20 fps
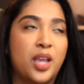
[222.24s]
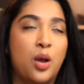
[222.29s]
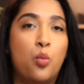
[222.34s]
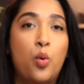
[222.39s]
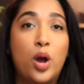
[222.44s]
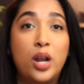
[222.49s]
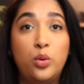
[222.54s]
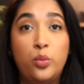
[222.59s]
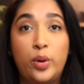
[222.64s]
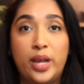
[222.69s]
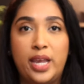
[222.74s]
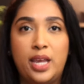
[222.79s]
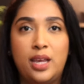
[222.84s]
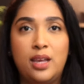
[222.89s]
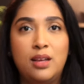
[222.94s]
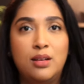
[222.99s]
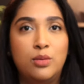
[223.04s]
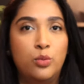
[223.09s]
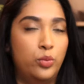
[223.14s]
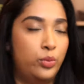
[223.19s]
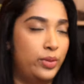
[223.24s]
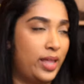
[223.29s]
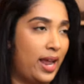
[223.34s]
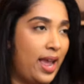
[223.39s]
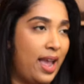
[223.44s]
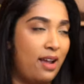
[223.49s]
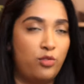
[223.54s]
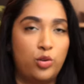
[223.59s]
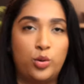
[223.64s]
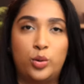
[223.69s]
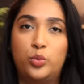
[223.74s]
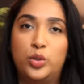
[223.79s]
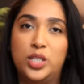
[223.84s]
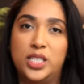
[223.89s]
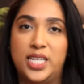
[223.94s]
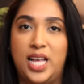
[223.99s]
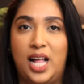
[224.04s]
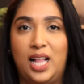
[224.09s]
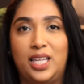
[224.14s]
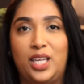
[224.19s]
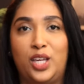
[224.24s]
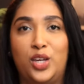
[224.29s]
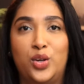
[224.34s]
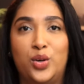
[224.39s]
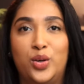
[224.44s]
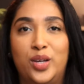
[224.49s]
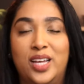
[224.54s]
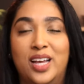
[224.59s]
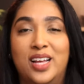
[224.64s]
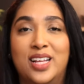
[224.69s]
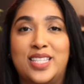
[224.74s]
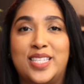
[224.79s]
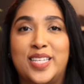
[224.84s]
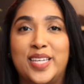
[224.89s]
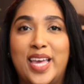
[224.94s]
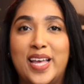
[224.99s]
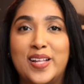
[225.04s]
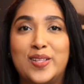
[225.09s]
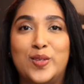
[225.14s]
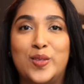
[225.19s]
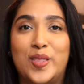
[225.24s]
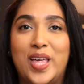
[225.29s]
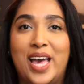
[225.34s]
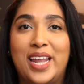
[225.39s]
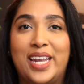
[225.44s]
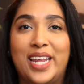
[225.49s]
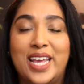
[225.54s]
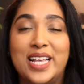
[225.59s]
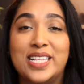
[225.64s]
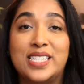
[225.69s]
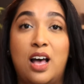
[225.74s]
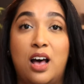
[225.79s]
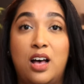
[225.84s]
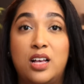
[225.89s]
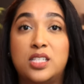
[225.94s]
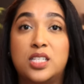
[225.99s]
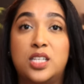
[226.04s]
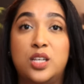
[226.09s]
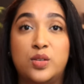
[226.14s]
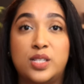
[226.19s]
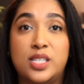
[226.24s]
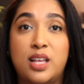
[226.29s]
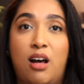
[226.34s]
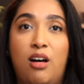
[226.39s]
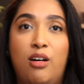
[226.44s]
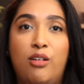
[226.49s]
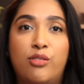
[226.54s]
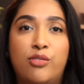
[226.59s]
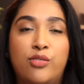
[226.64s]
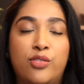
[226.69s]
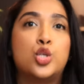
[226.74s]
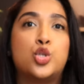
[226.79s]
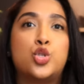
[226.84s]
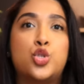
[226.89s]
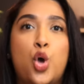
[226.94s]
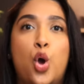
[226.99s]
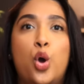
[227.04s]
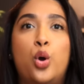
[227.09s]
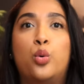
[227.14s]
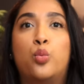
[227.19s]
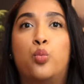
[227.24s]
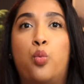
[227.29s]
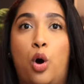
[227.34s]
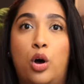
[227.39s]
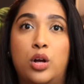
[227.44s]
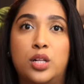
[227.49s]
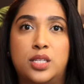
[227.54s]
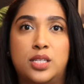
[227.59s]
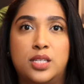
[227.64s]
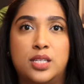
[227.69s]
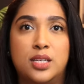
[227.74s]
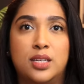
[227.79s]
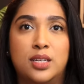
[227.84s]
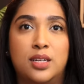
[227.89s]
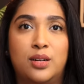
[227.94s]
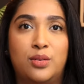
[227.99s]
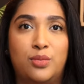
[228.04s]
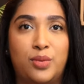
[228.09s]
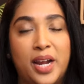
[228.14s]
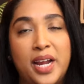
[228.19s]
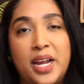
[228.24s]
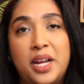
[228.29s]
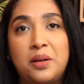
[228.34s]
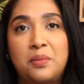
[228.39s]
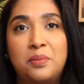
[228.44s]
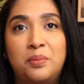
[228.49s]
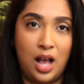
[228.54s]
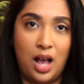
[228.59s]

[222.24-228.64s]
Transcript: One way that everyone will tell you to get to that is ask yourself, so what, right?